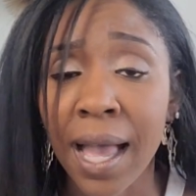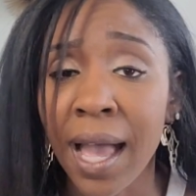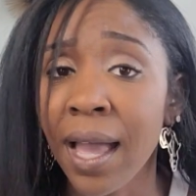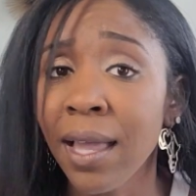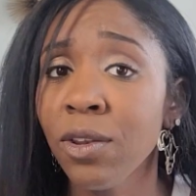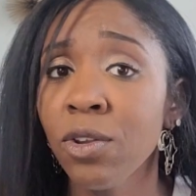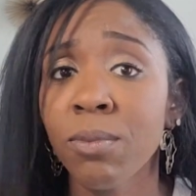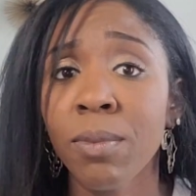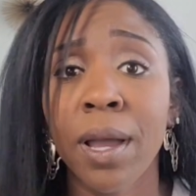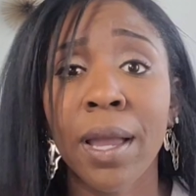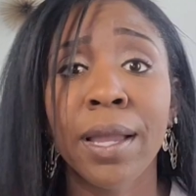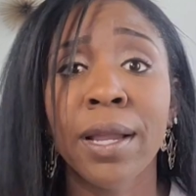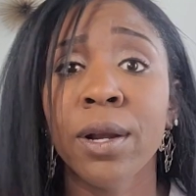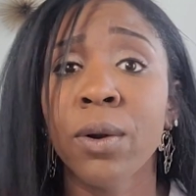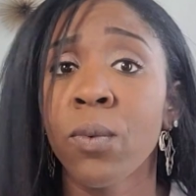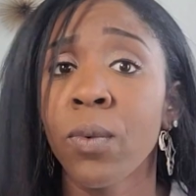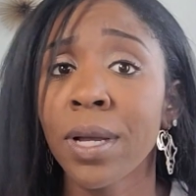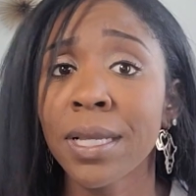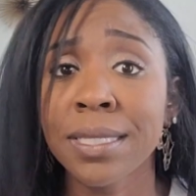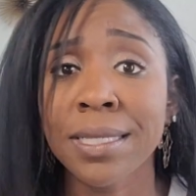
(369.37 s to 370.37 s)
I do my
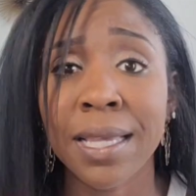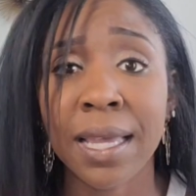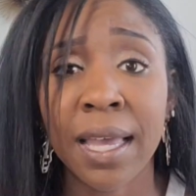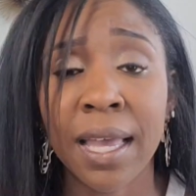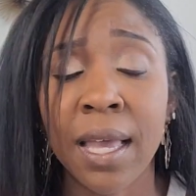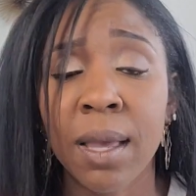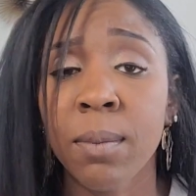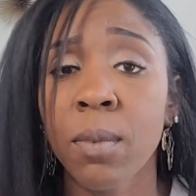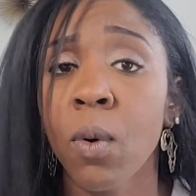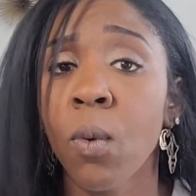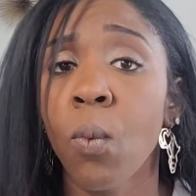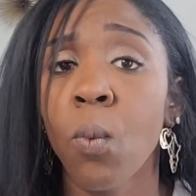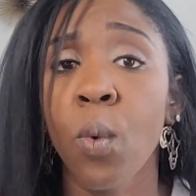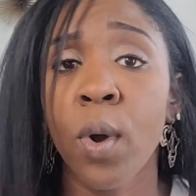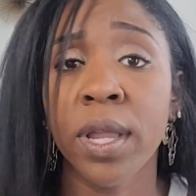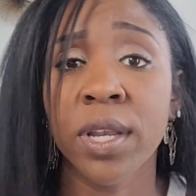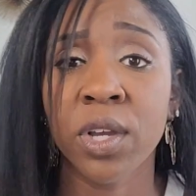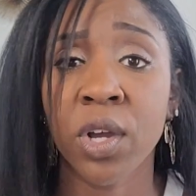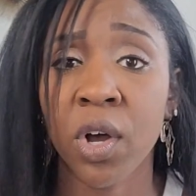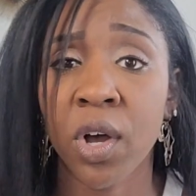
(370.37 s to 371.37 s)
hair one time,
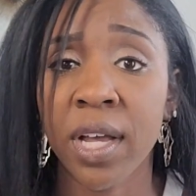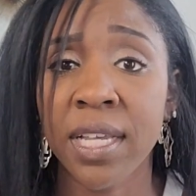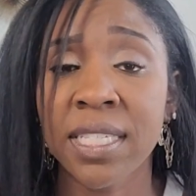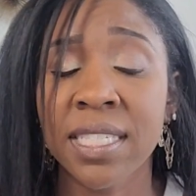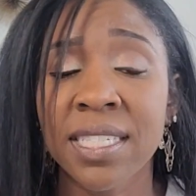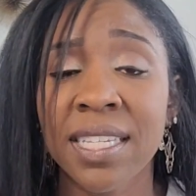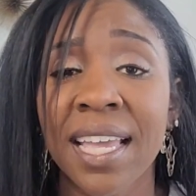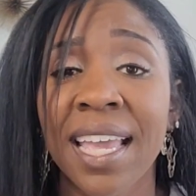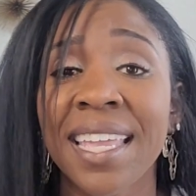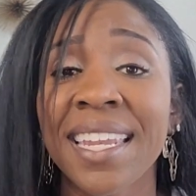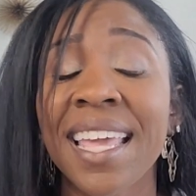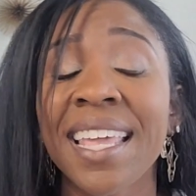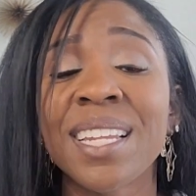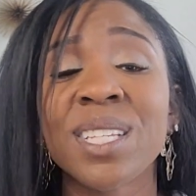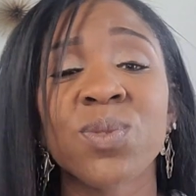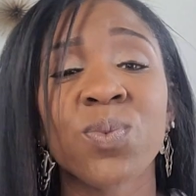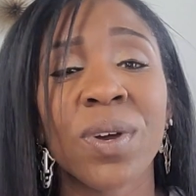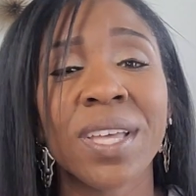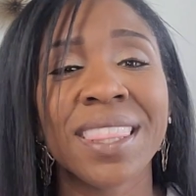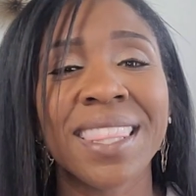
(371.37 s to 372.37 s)
one cost, and that
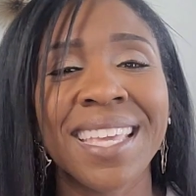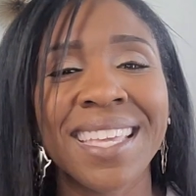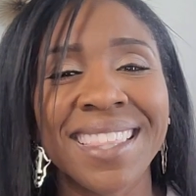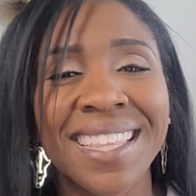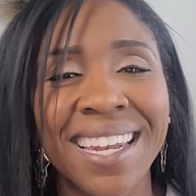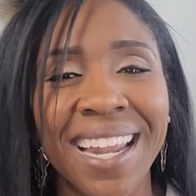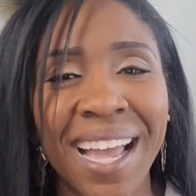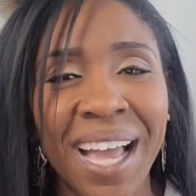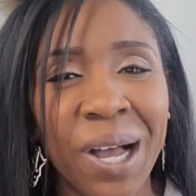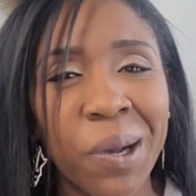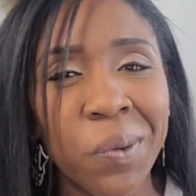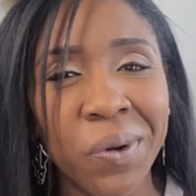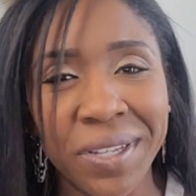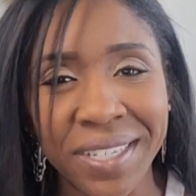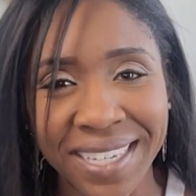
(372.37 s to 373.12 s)
is one thing that I